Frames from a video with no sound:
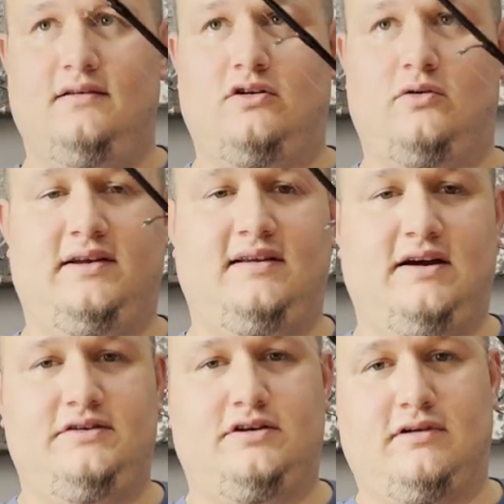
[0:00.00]
going
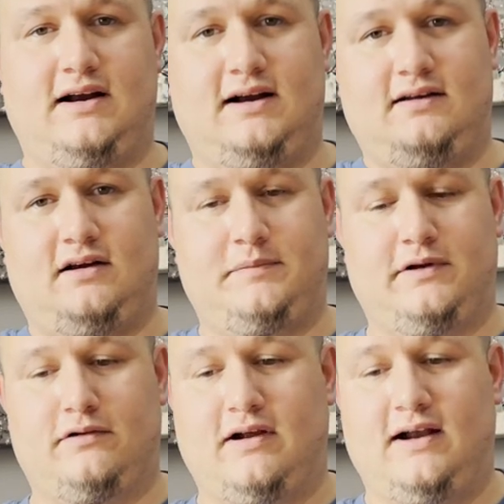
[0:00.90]
down your rod, up
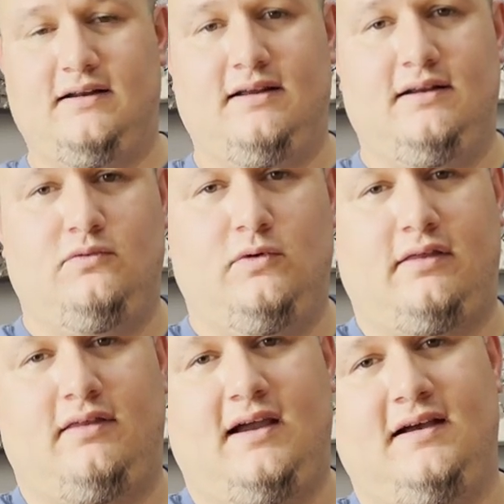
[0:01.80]
your rod
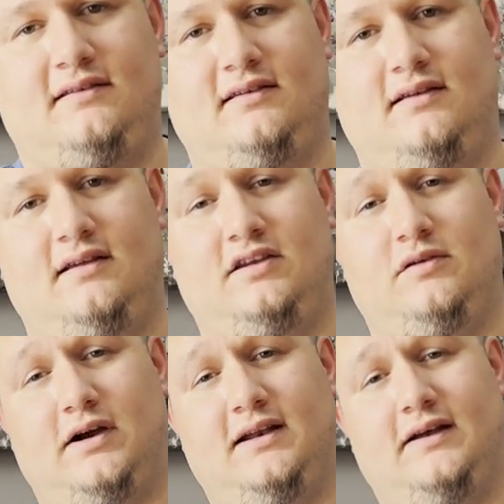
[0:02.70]
with that. And you
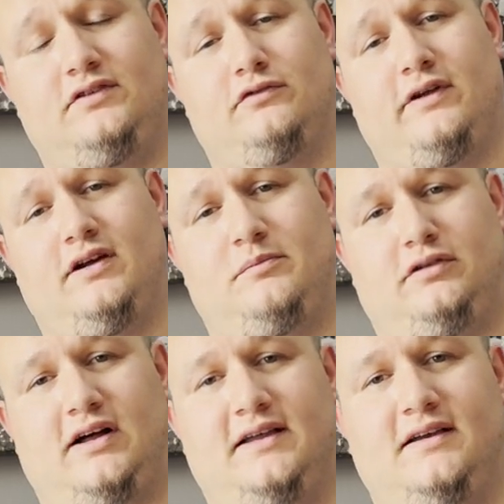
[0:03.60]
might have to
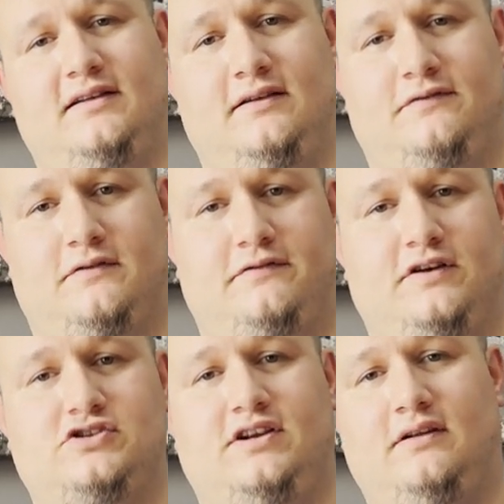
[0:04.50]
reapply it if you're
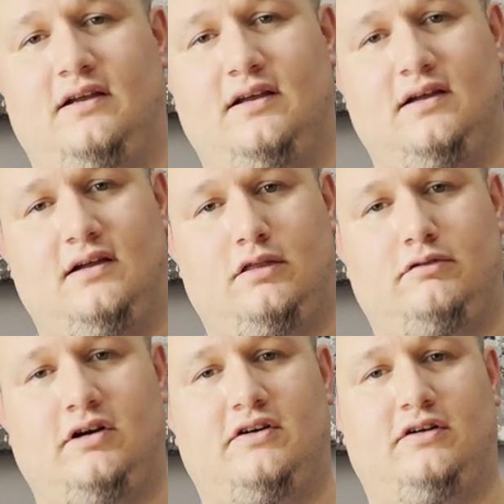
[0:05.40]
fishing
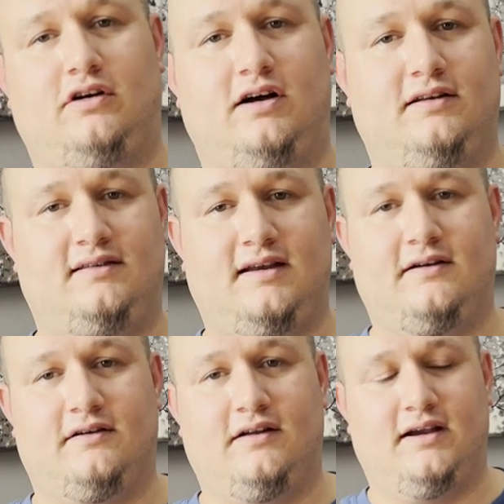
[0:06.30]
throughout a long day
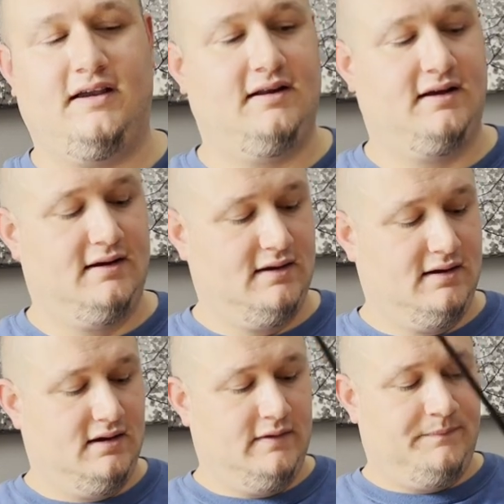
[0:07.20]
or night.
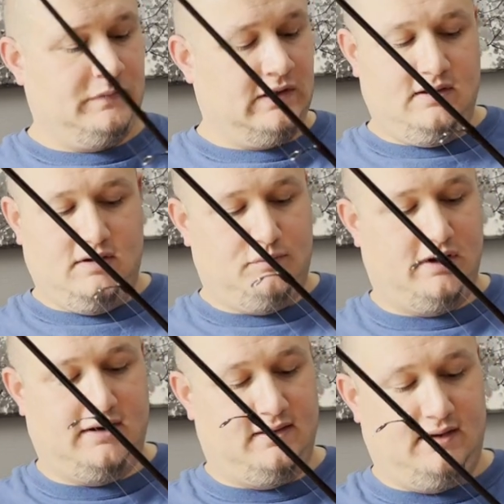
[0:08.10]

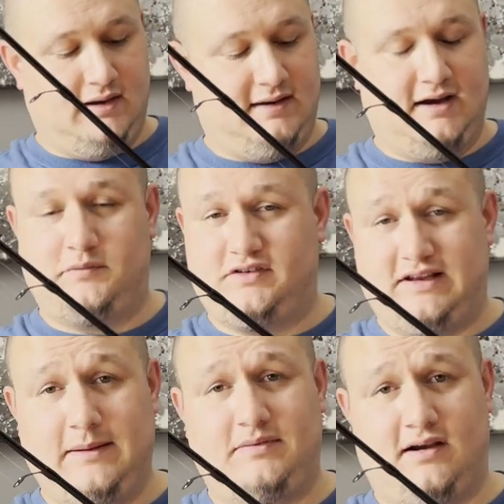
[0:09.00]
But it helps
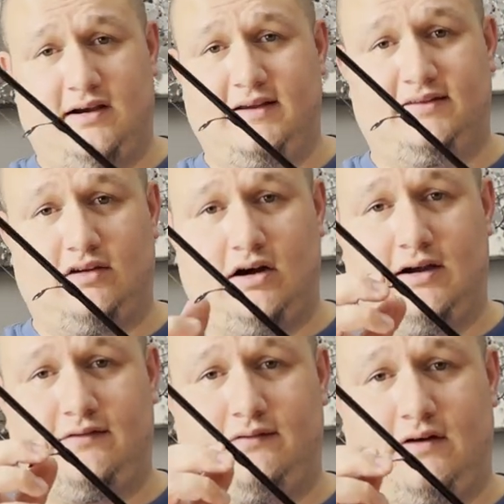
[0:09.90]
keep the ice
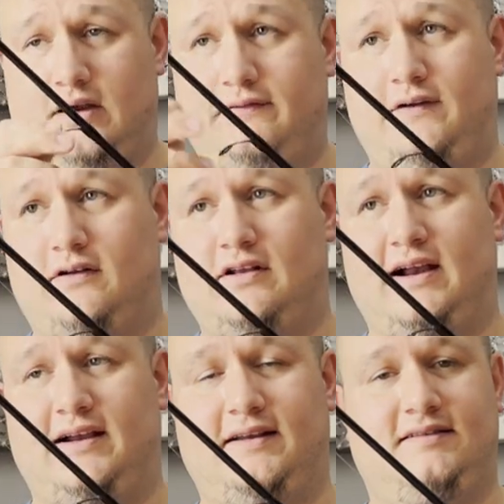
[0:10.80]
off your
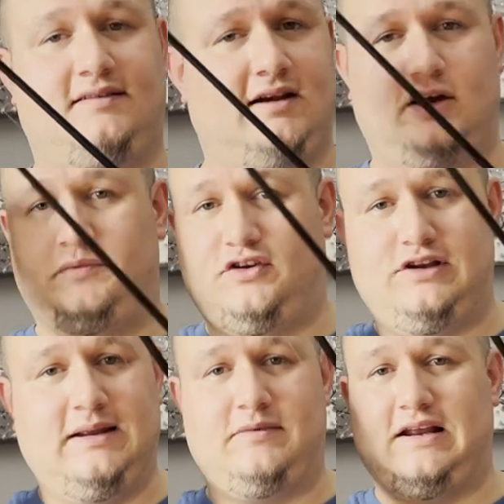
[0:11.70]
guides, helps you
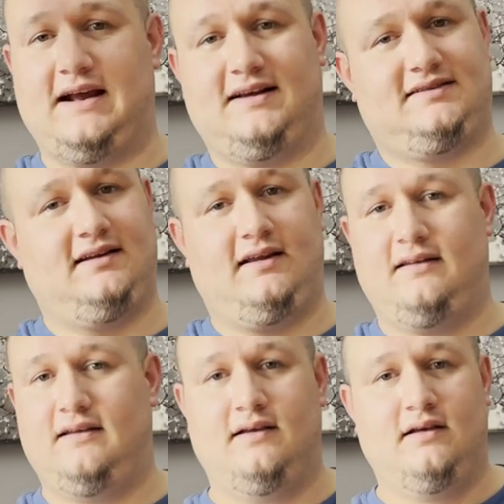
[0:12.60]
keep
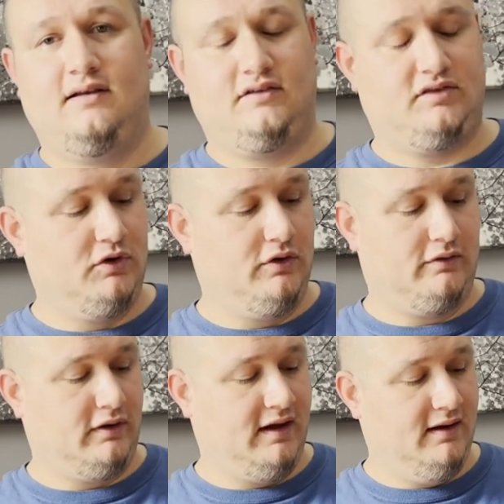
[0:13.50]
casting
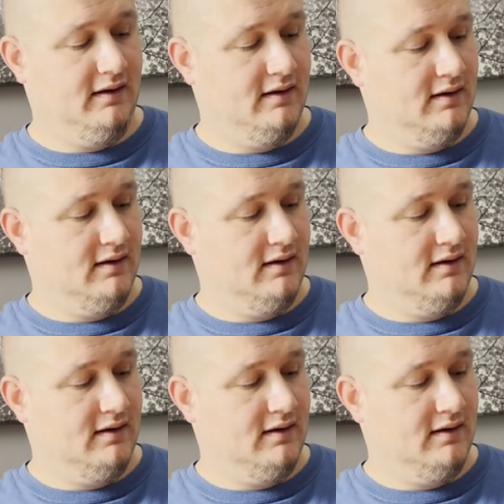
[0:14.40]
smoothly.